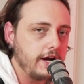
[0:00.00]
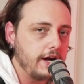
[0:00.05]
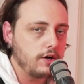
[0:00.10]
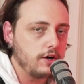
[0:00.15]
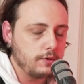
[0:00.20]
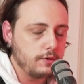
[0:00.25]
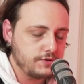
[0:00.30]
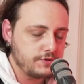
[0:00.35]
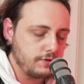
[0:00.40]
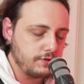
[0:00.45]

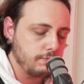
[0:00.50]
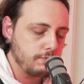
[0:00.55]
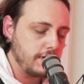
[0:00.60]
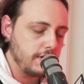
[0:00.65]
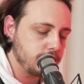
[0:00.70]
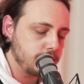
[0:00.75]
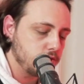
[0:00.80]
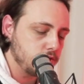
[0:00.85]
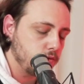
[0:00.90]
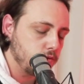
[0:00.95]
Arabs from
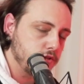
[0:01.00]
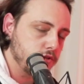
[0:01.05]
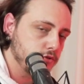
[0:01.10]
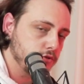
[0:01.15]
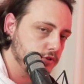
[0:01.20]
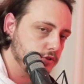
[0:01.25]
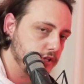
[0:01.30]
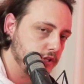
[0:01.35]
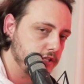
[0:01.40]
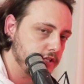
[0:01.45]
1922 to
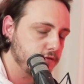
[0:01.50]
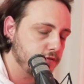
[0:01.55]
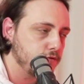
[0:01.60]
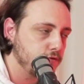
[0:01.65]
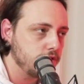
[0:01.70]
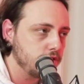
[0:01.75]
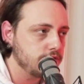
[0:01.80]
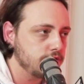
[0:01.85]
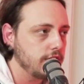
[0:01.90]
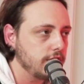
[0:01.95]

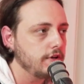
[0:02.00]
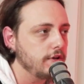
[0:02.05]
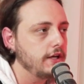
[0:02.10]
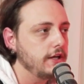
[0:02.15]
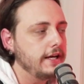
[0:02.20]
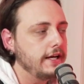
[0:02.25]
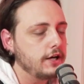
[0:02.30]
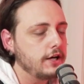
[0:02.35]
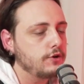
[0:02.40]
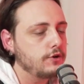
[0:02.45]
1947
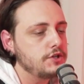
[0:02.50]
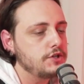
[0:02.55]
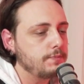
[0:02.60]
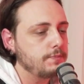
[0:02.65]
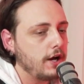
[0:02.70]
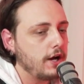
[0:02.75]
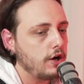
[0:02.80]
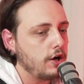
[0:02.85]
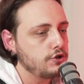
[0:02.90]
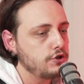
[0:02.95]
increased
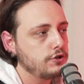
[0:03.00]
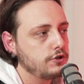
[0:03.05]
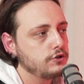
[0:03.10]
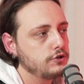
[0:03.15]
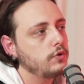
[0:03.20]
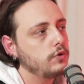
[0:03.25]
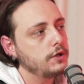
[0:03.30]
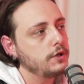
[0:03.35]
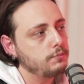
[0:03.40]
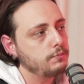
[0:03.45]
by
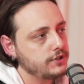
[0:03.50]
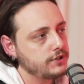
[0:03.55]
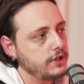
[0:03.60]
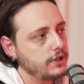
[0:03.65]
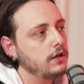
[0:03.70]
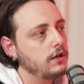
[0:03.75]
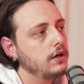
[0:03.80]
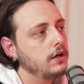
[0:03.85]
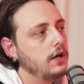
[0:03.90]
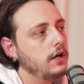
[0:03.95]

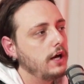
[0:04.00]
120%.